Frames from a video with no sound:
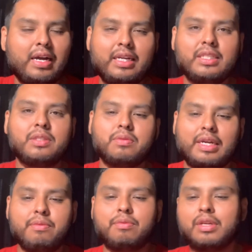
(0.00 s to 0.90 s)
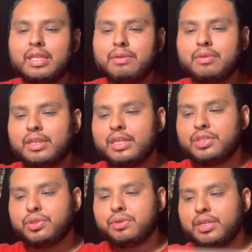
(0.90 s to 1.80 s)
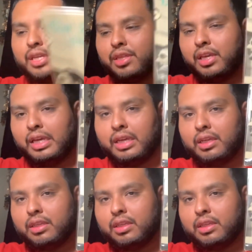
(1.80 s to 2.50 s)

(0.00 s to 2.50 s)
I really really enjoy the